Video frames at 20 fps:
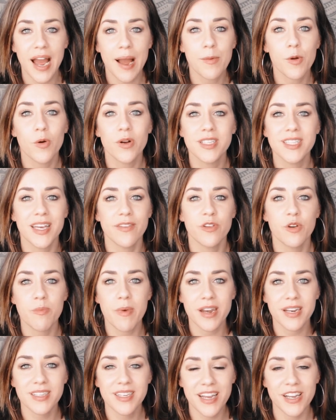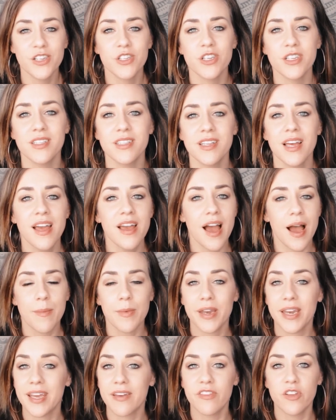I'm going to give you meditations, I'm
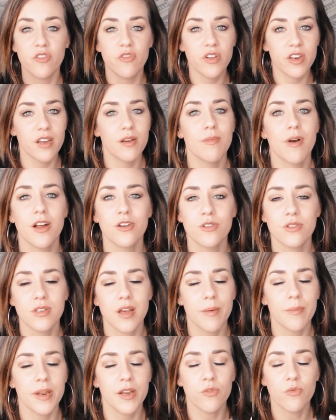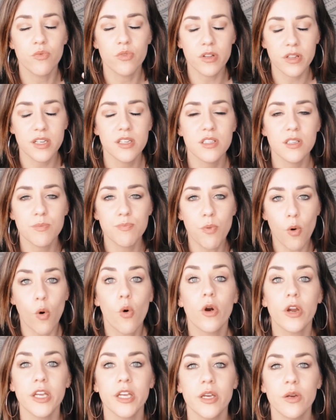gonna give you video modules, I'm gonna really
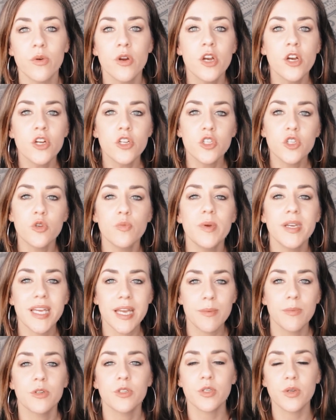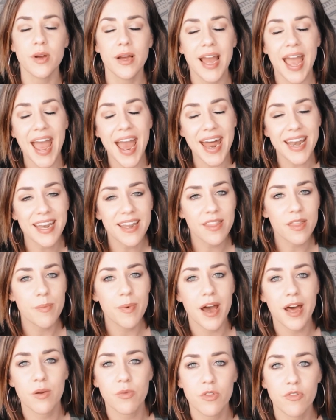support you to be able to end the
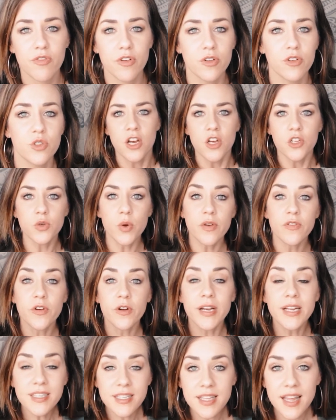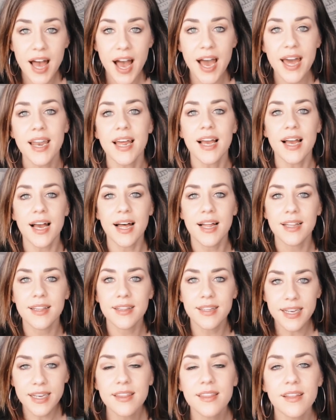battle with foods. So if you're into that,
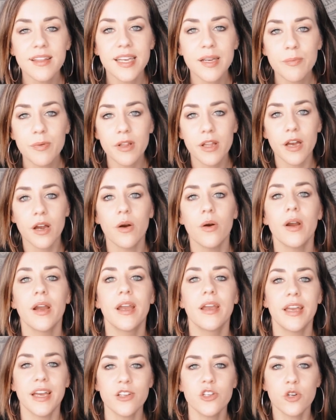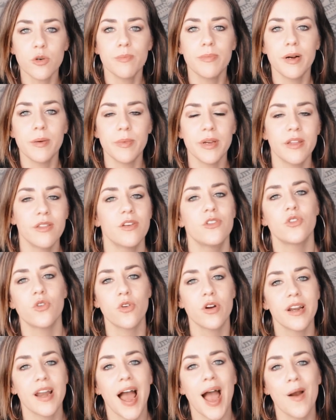click the link below, get your bump in the
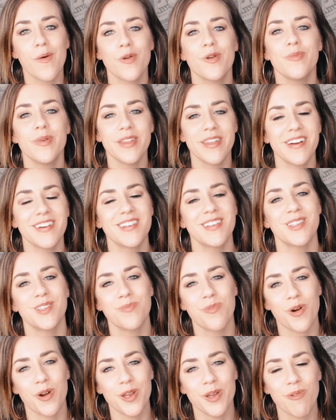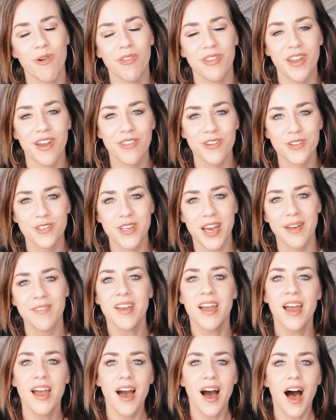door, and I wanna be there to support you on the other side.
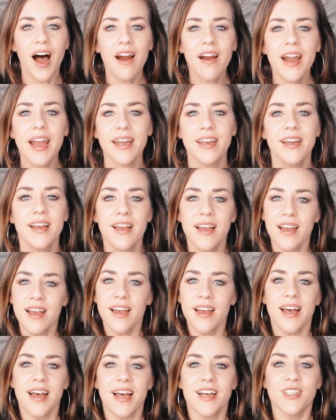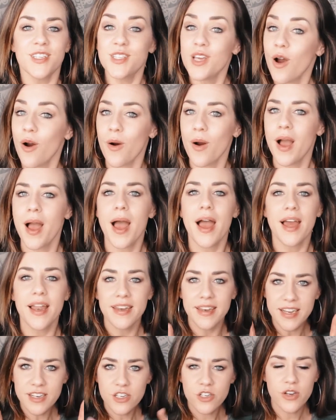All right, so
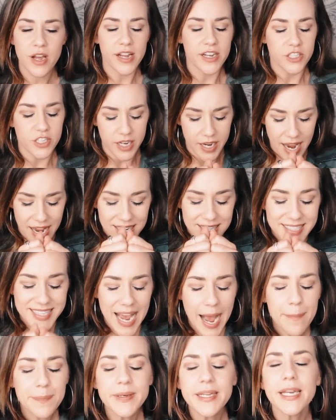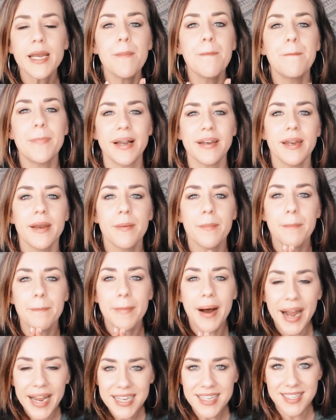ninja strategy, adapting an abundant
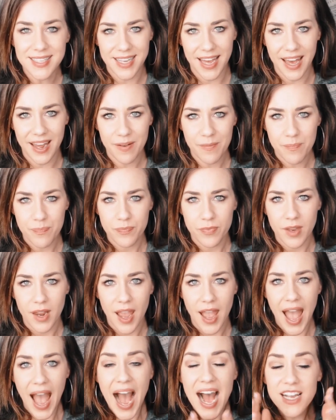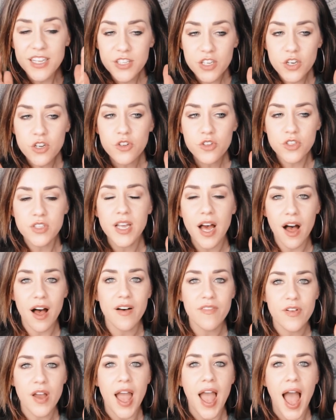mindset. Ask
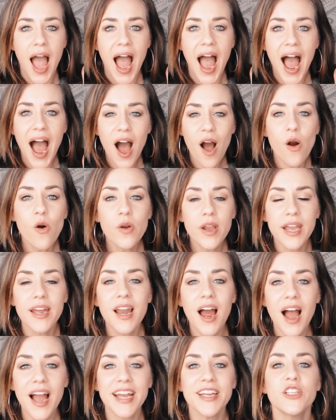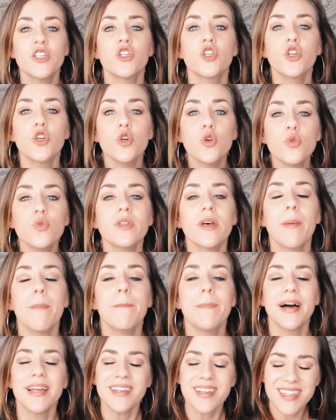yourself, how can I choose
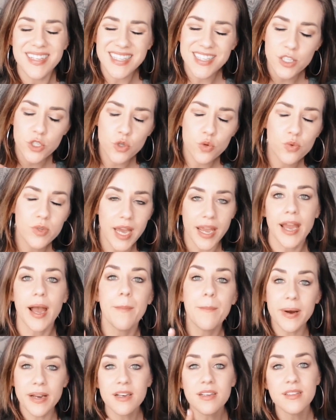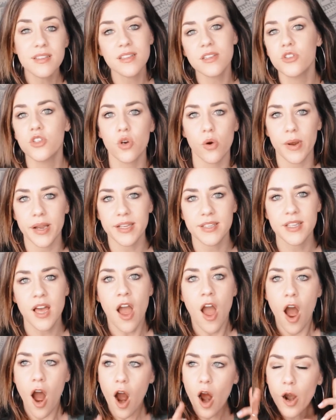abundance today? Abundance is a choice.
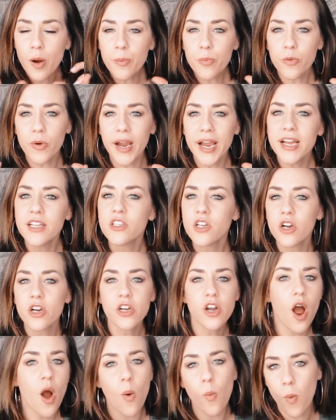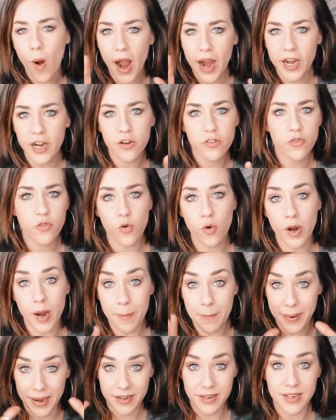Our brains are not wired for
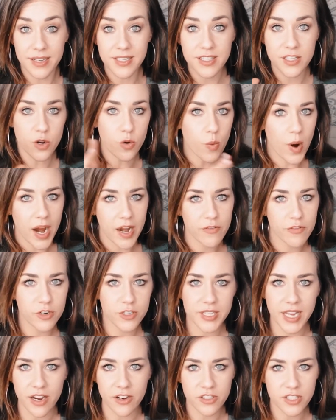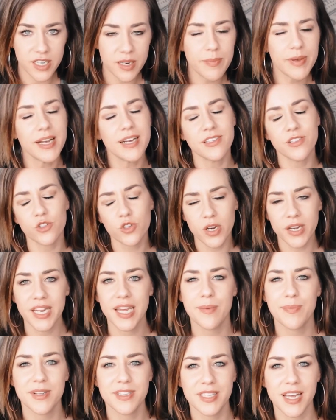abundance, they're wired for scarcity because they're trying to
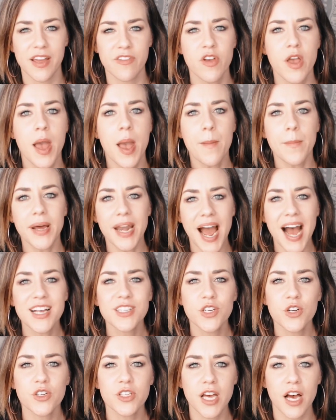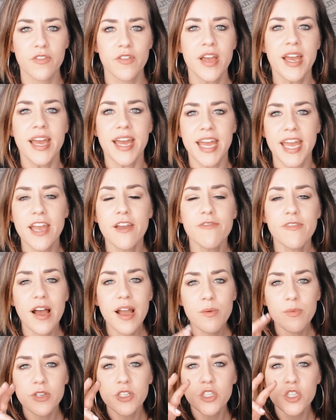keep us safe. But ask yourself if
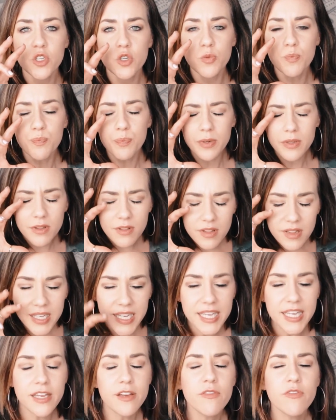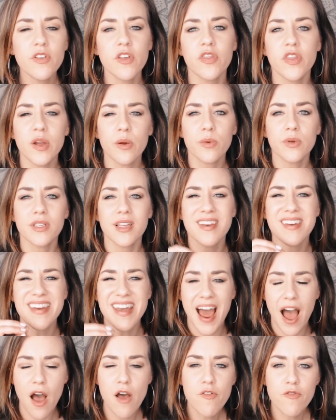I was to believe that there was
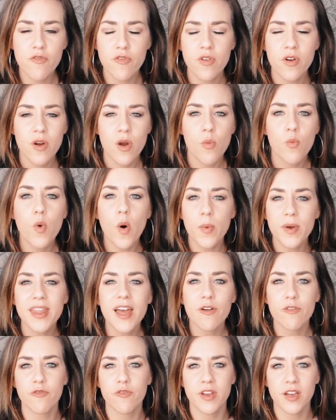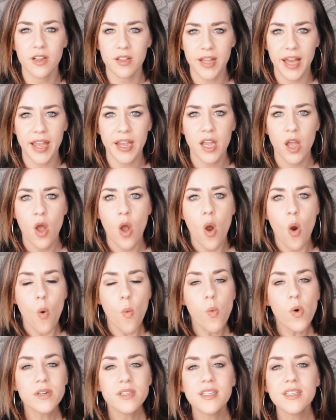enough, what would that feel like?
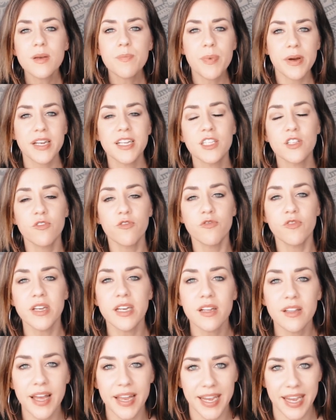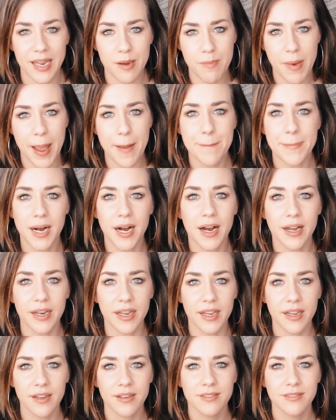What does abundance feel like in my
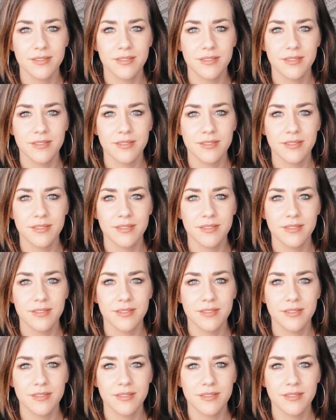body?